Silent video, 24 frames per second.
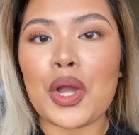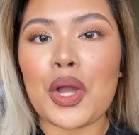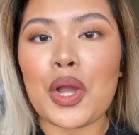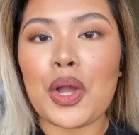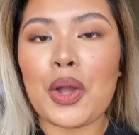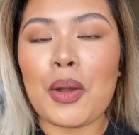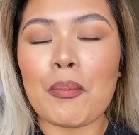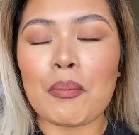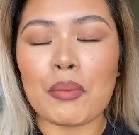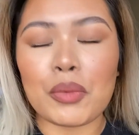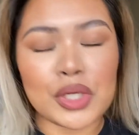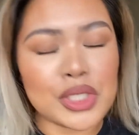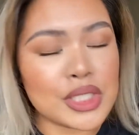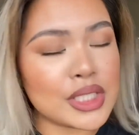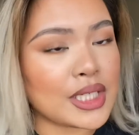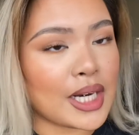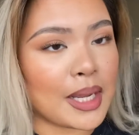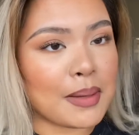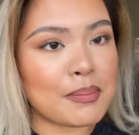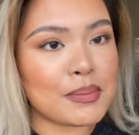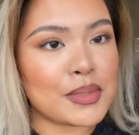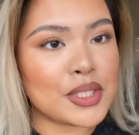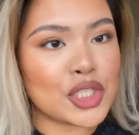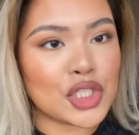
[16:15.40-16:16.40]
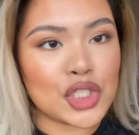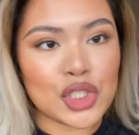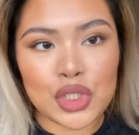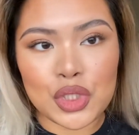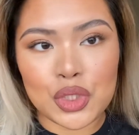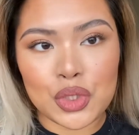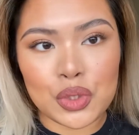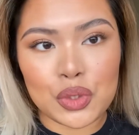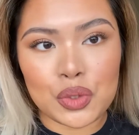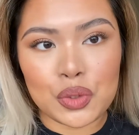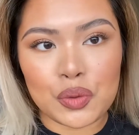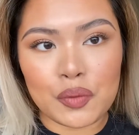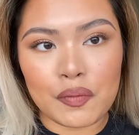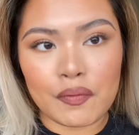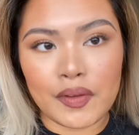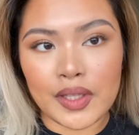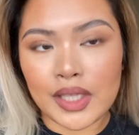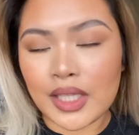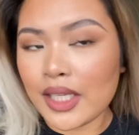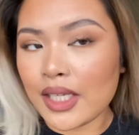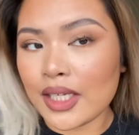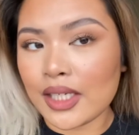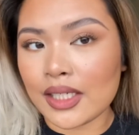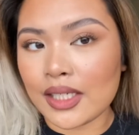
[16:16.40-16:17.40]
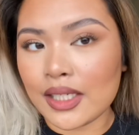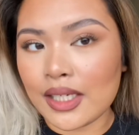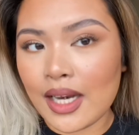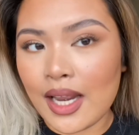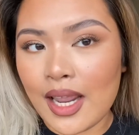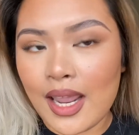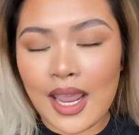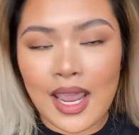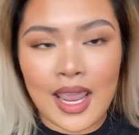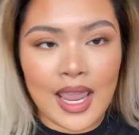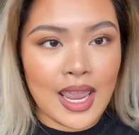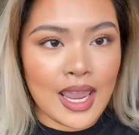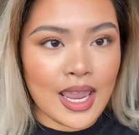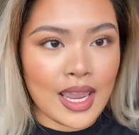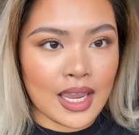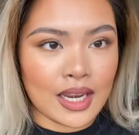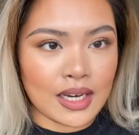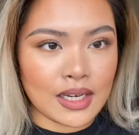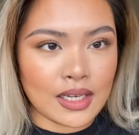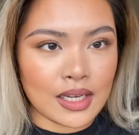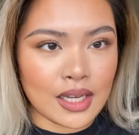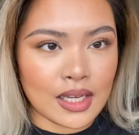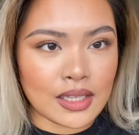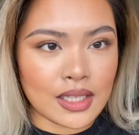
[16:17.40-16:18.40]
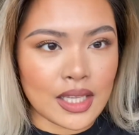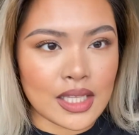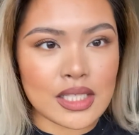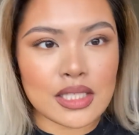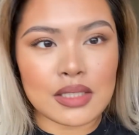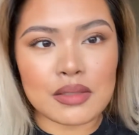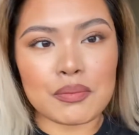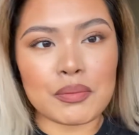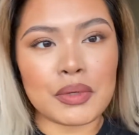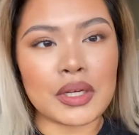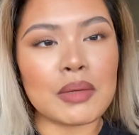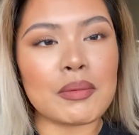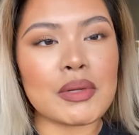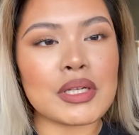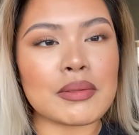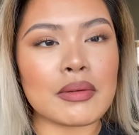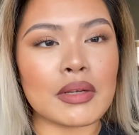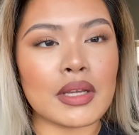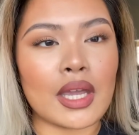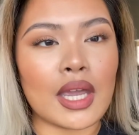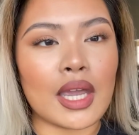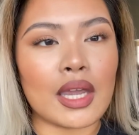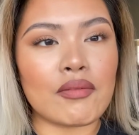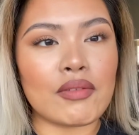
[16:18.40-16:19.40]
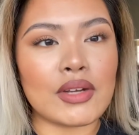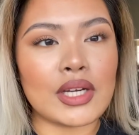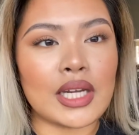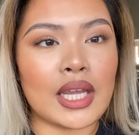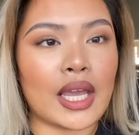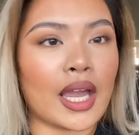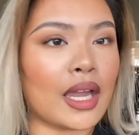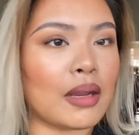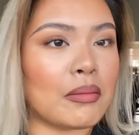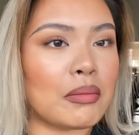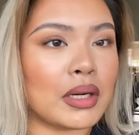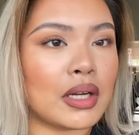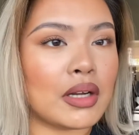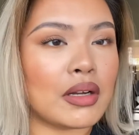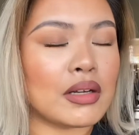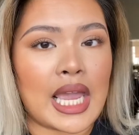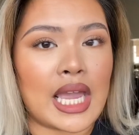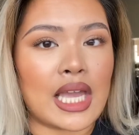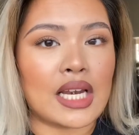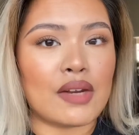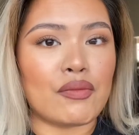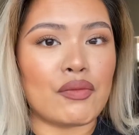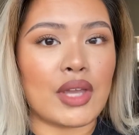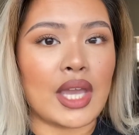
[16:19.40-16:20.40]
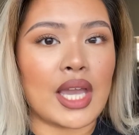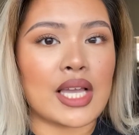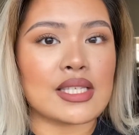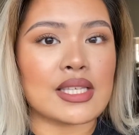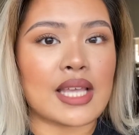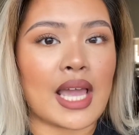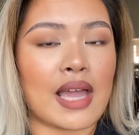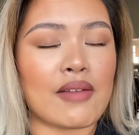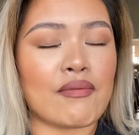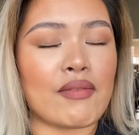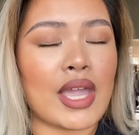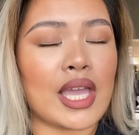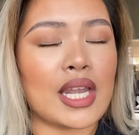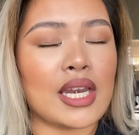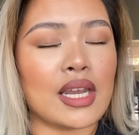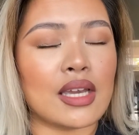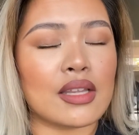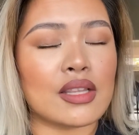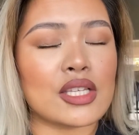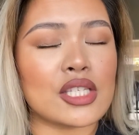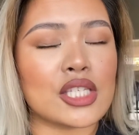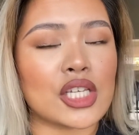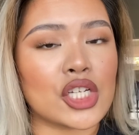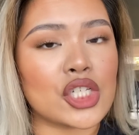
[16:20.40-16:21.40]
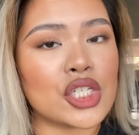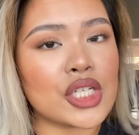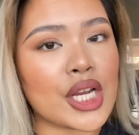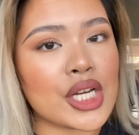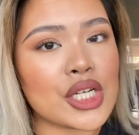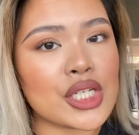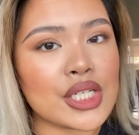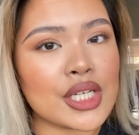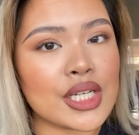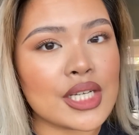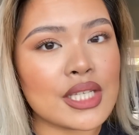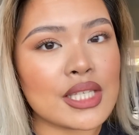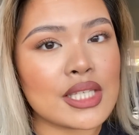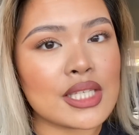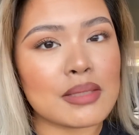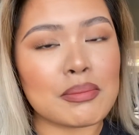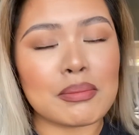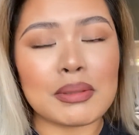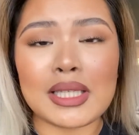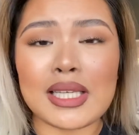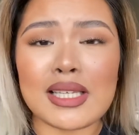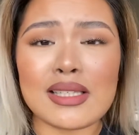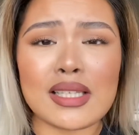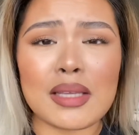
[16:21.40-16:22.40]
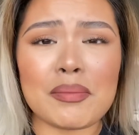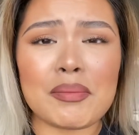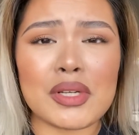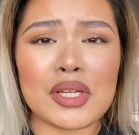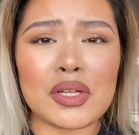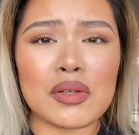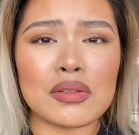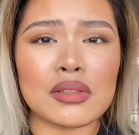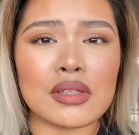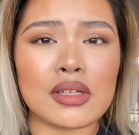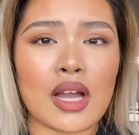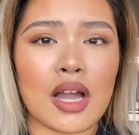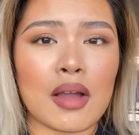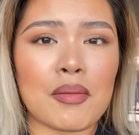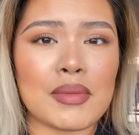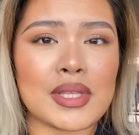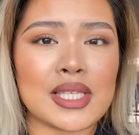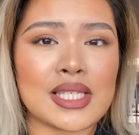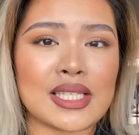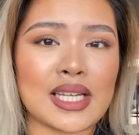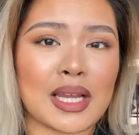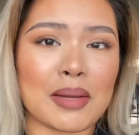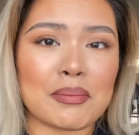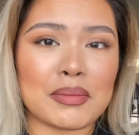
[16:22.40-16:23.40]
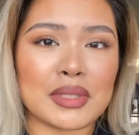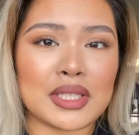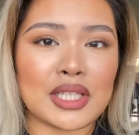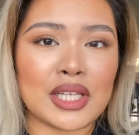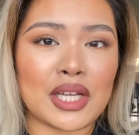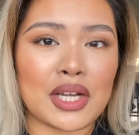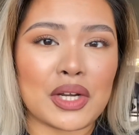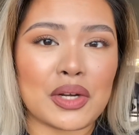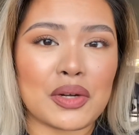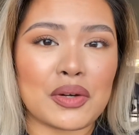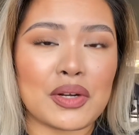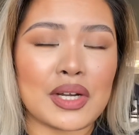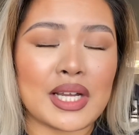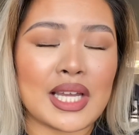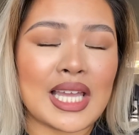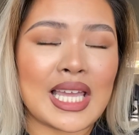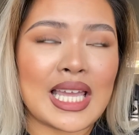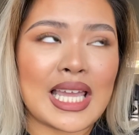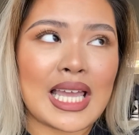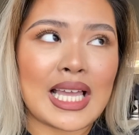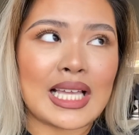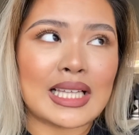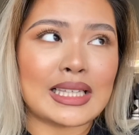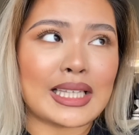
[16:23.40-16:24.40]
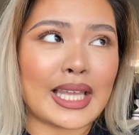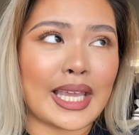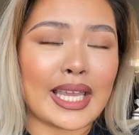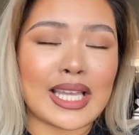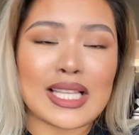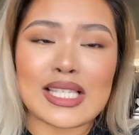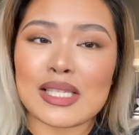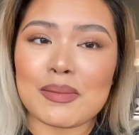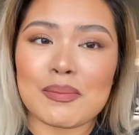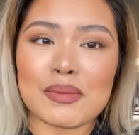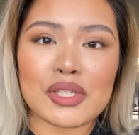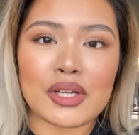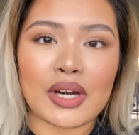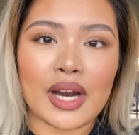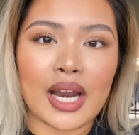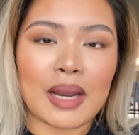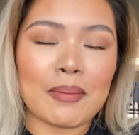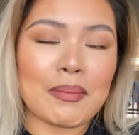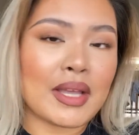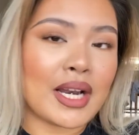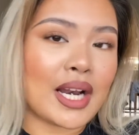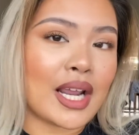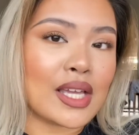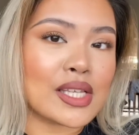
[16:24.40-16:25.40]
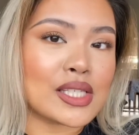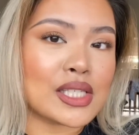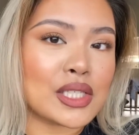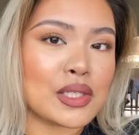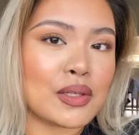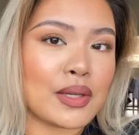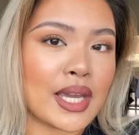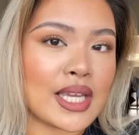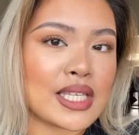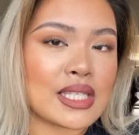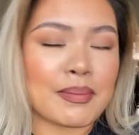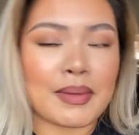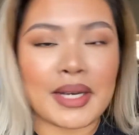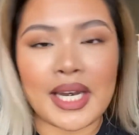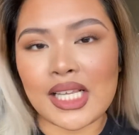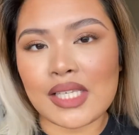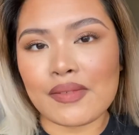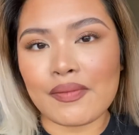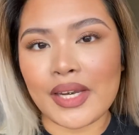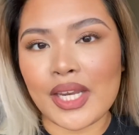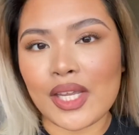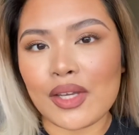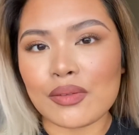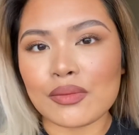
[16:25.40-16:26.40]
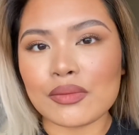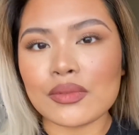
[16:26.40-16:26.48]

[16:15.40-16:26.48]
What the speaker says: more steps to fill in. And yeah, that's pretty much my everyday eyebrow. And if you guys have any other suggestions, please let me know in the comments down below. Like and subscribe, and I'll see you guys in my next video.